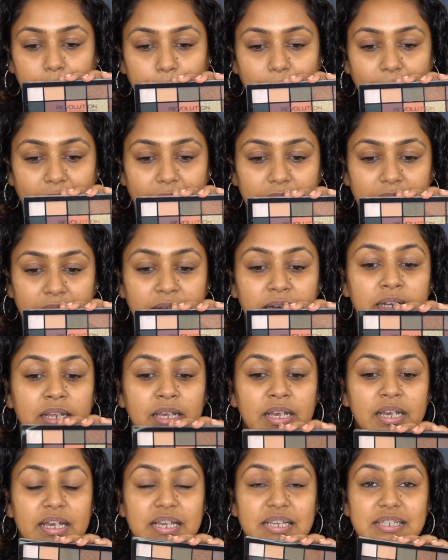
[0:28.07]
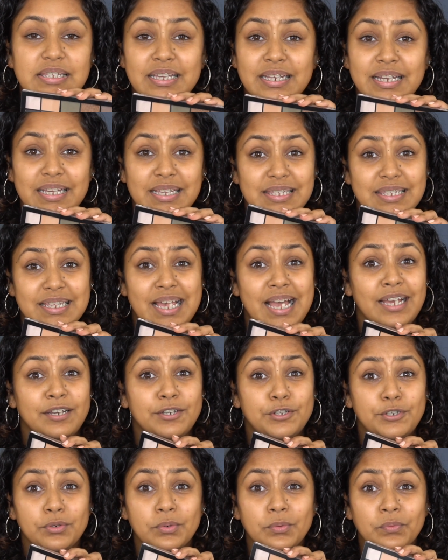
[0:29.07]
palette is an
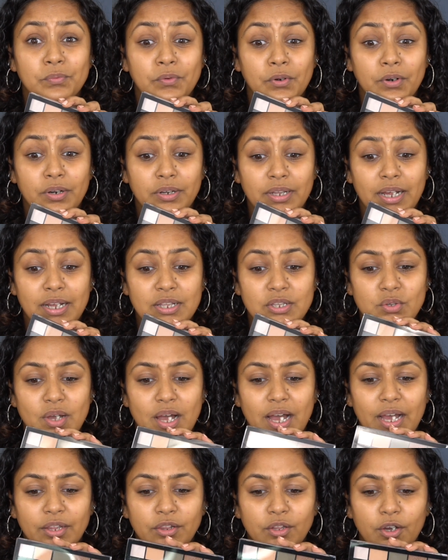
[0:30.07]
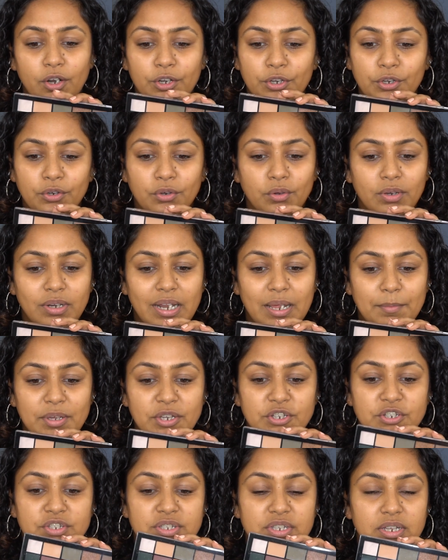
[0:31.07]
exact dupe for that. So I thought, let
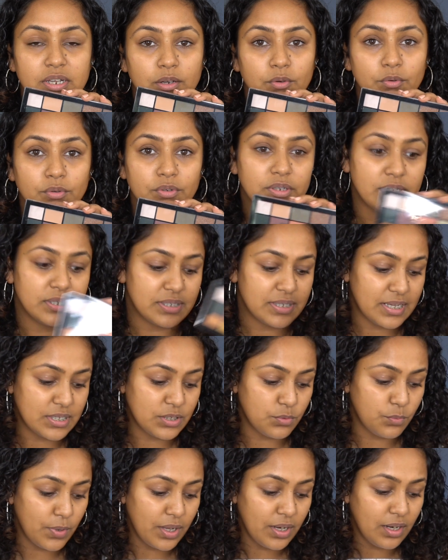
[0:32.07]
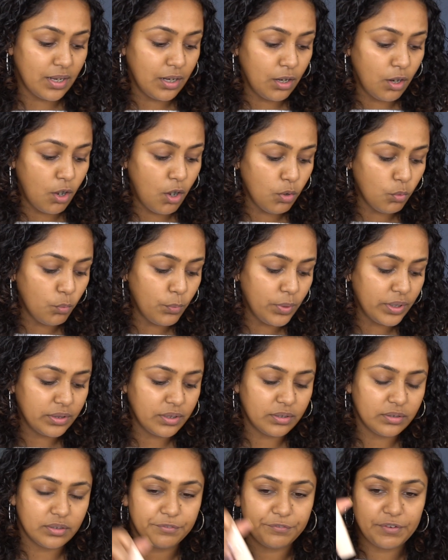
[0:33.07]
me just include this as well along
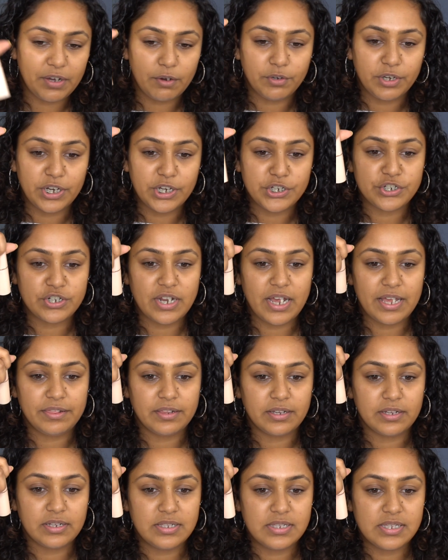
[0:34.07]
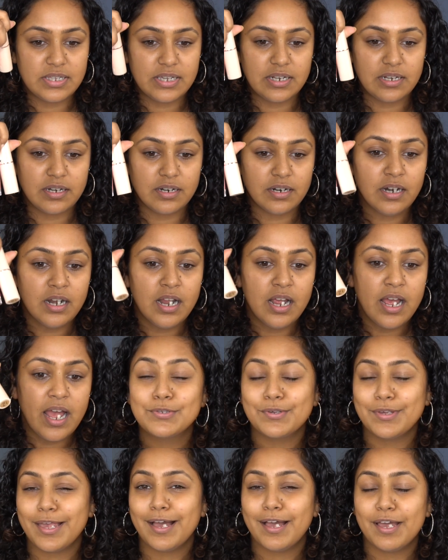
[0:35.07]
with the foundation and the concealer.
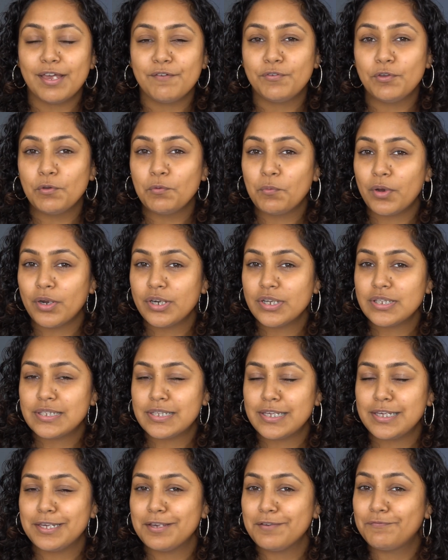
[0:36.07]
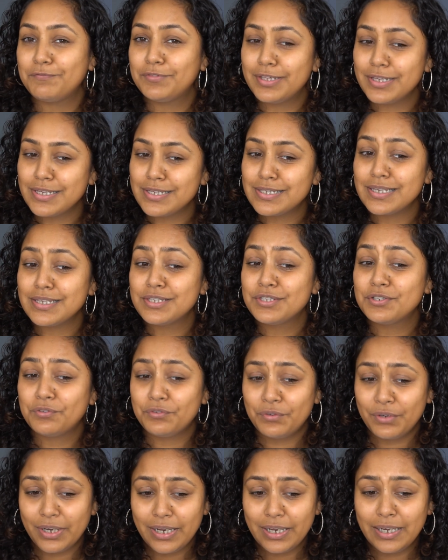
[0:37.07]
So yeah, if you want to see if this is
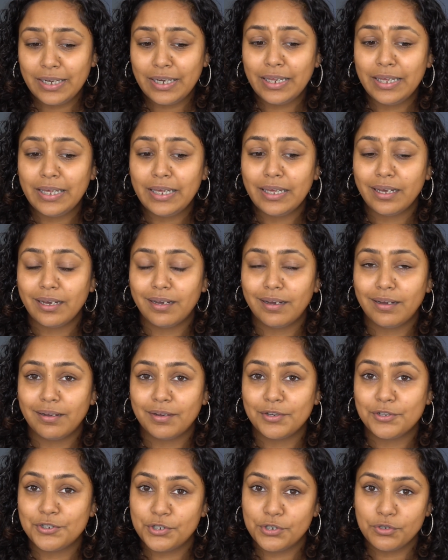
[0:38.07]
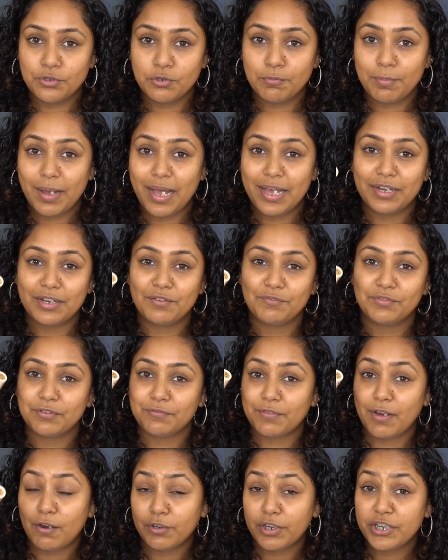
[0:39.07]
really a dupe and if the
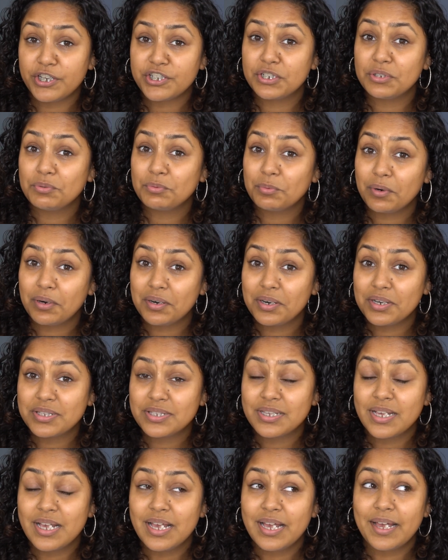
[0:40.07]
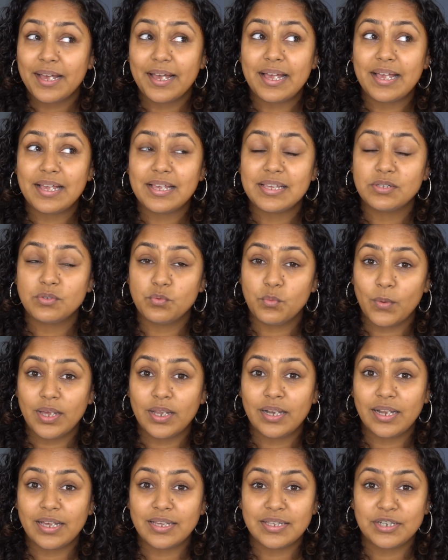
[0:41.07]
foundation works as
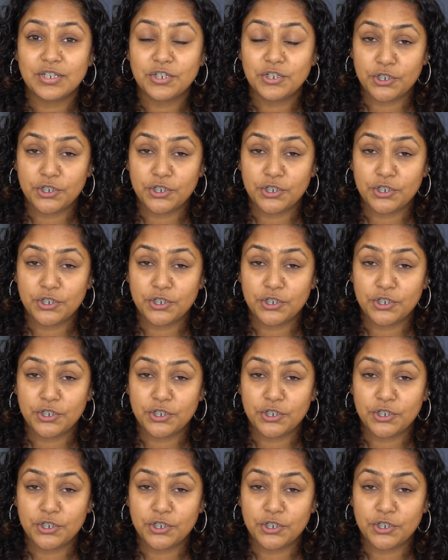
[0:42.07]
well as it